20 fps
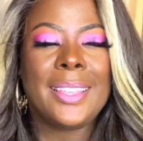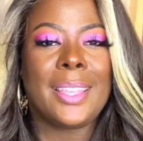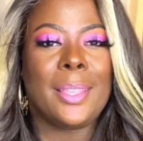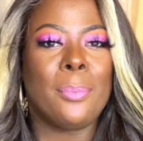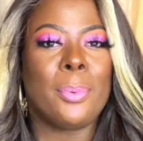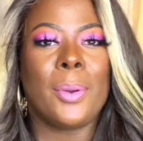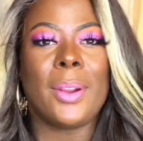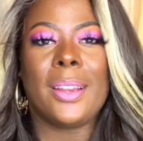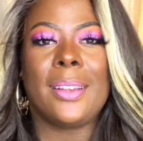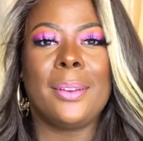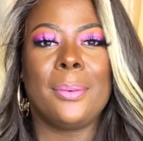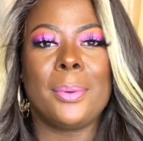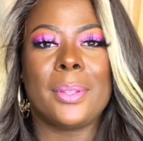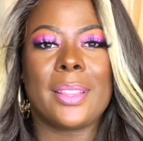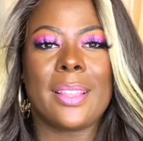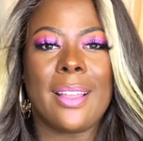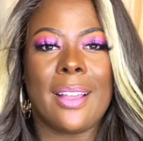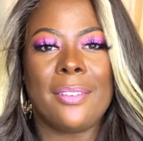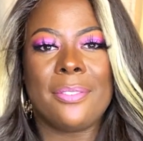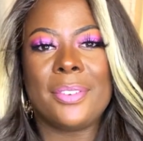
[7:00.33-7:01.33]
keep wearing it
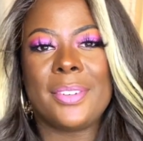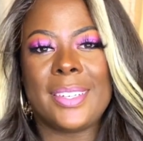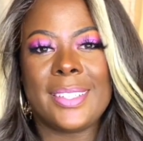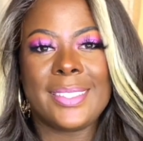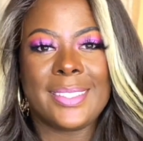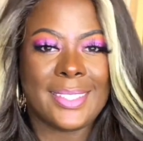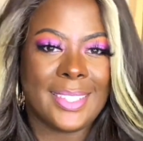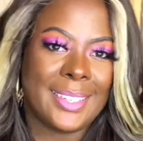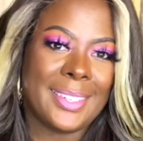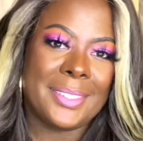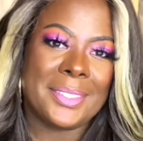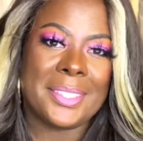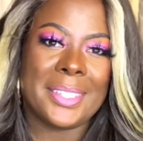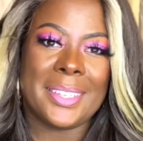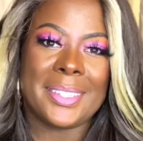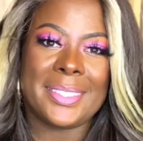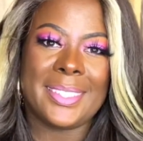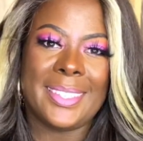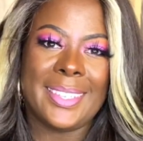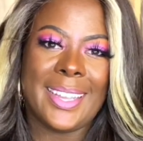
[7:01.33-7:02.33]
with confidence, and I'll
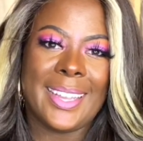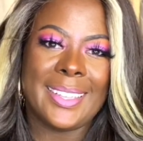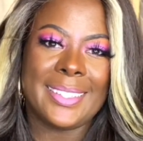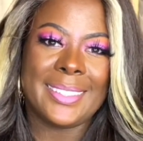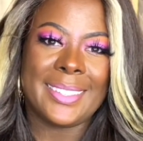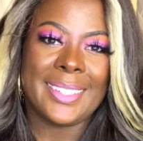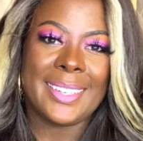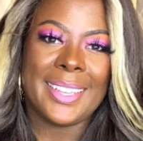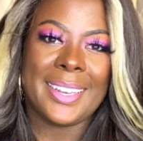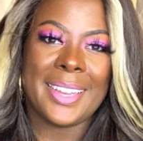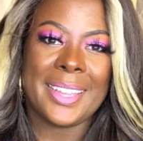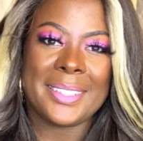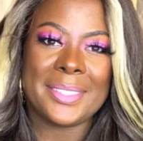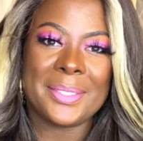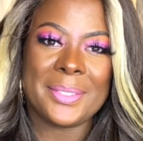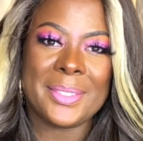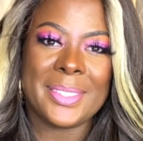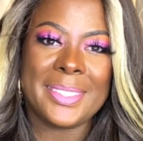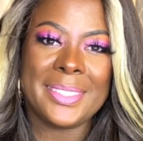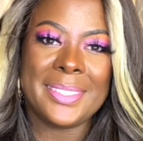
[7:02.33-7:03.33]
talk to you guys in the
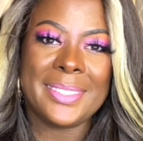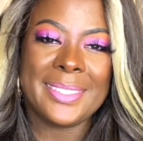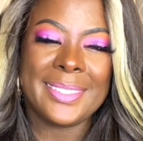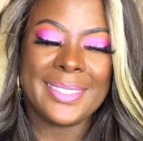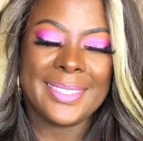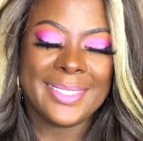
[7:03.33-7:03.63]
next one.